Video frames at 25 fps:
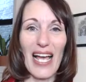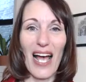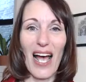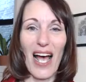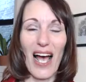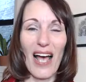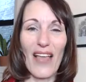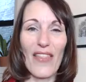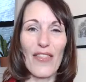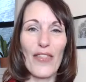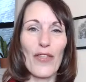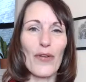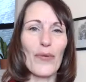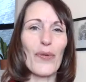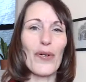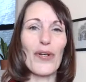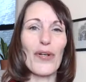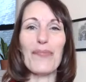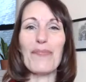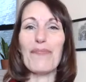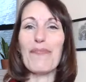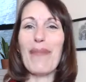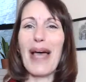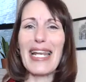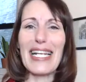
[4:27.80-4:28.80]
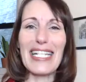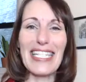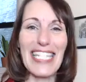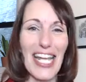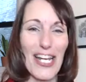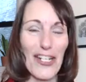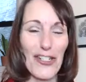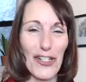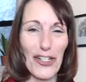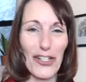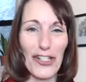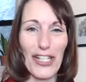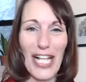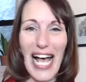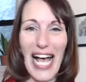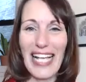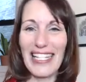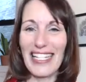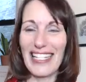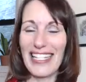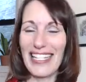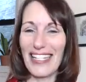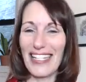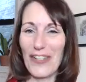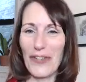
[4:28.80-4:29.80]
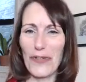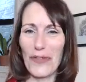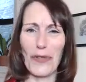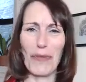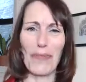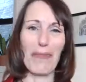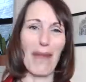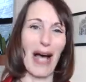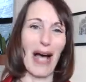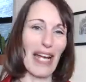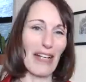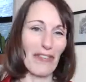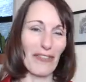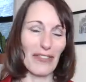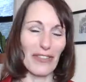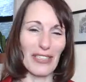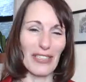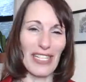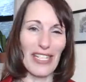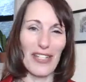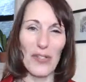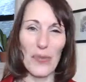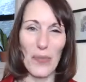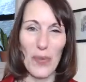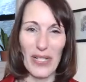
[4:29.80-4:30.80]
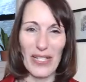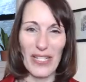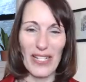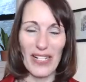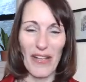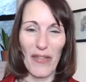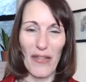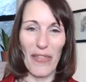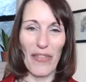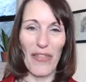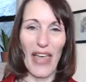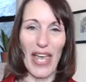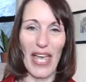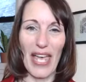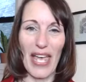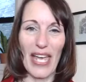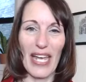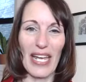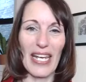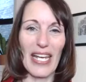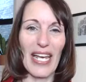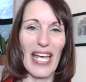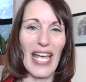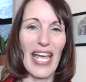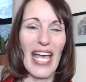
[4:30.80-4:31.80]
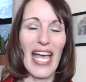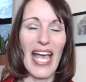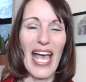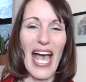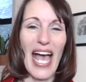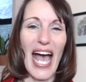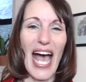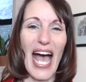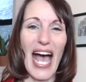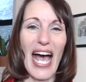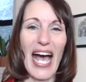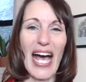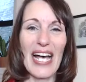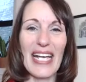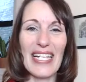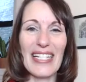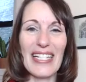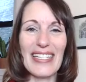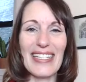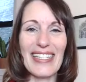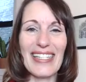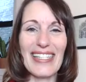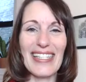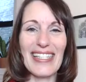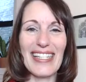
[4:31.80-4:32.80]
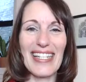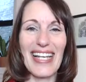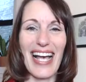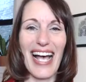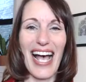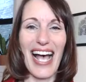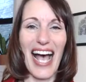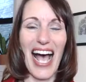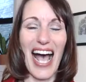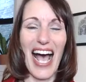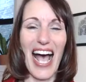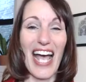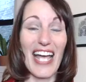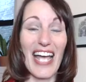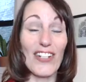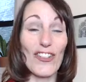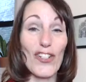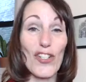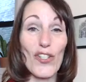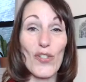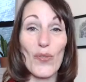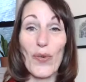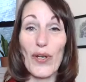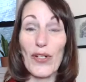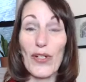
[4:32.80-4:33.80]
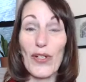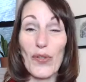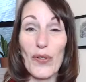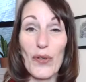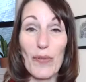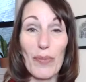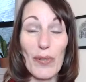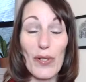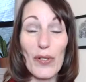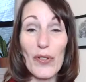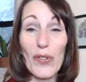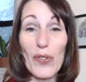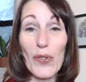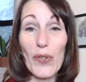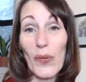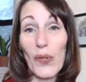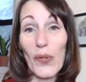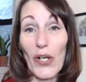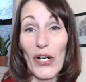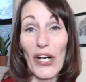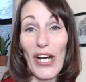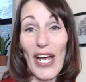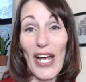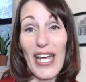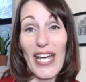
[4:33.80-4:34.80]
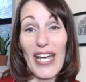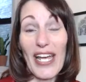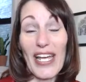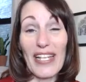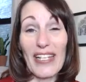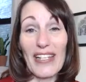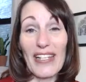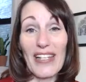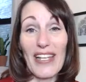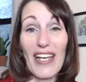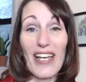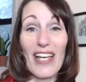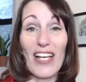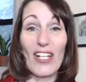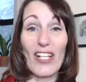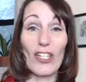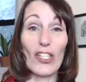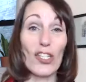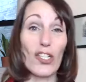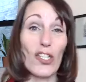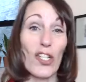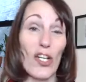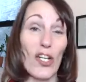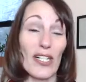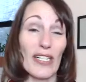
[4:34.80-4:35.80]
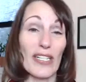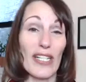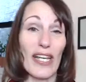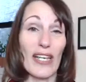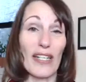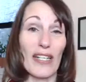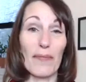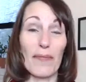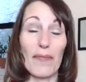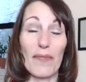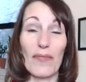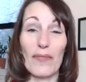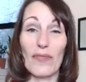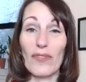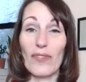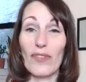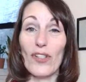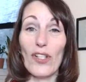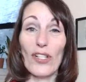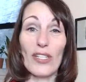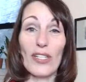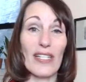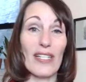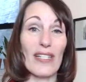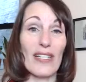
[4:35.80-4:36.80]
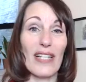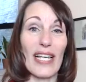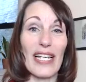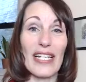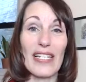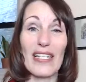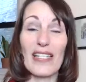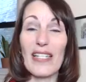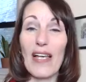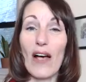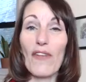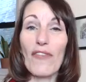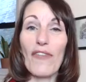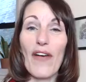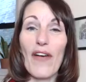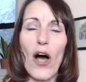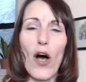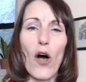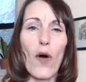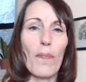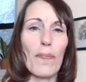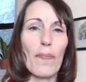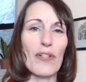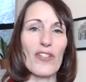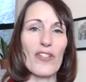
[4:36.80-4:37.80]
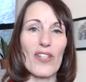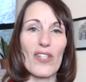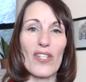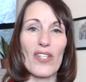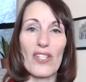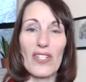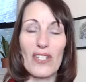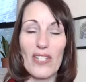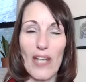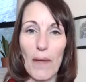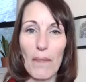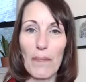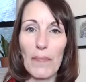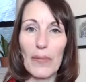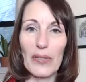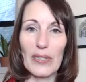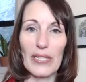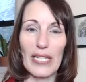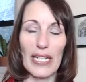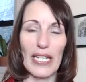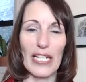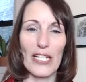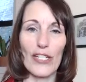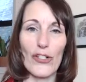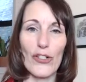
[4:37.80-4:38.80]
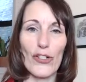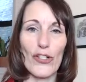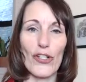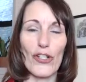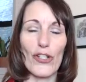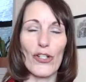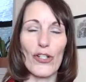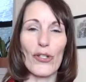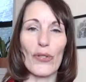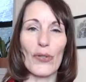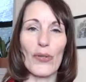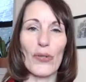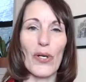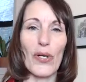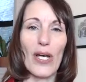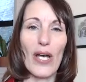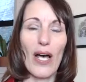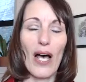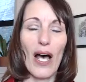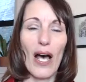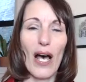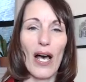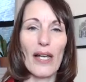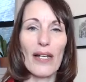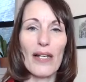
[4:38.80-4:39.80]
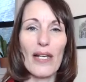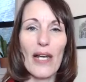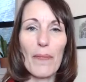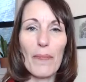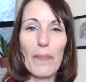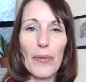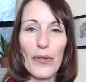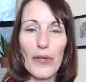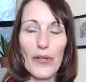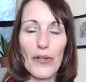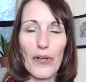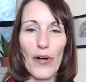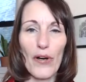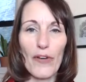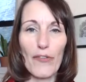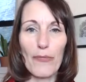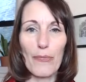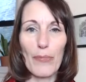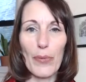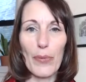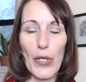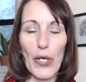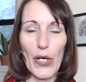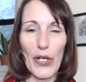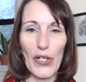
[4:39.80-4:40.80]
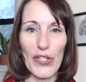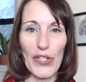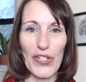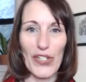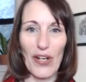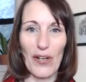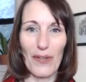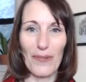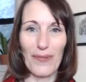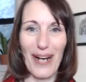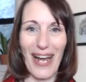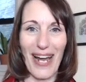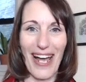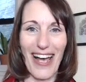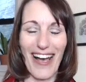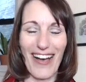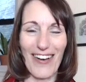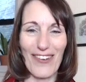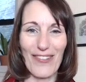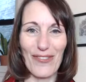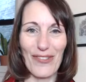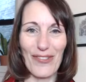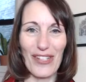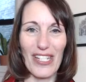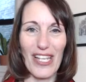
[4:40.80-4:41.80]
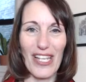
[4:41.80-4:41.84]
there weren't meditation classes, or mindfulness wasn't a thing. And I just went to a bookstore and looked in like self-help, and just stumbled into a number of books around